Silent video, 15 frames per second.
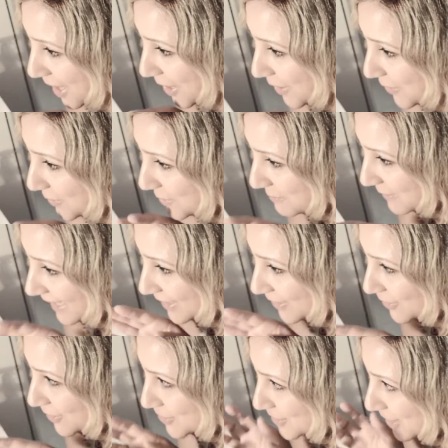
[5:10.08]
Oh my
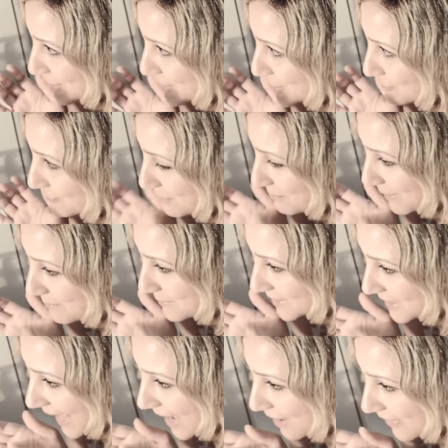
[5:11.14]
gosh, I just remembered
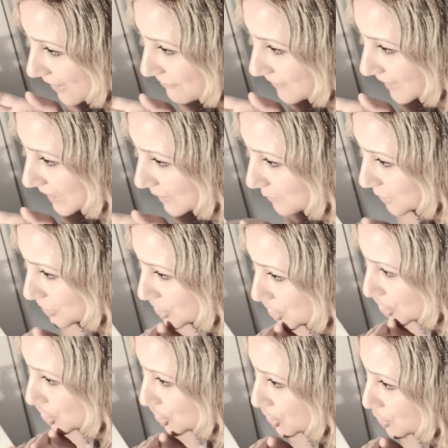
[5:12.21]
how that feeling was.
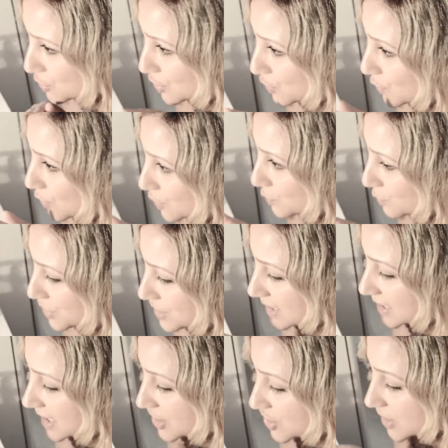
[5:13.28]
You do not want to
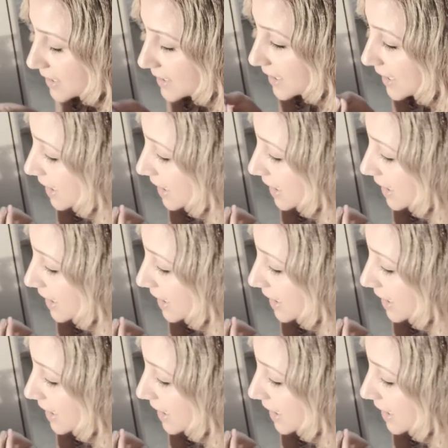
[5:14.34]
touch it.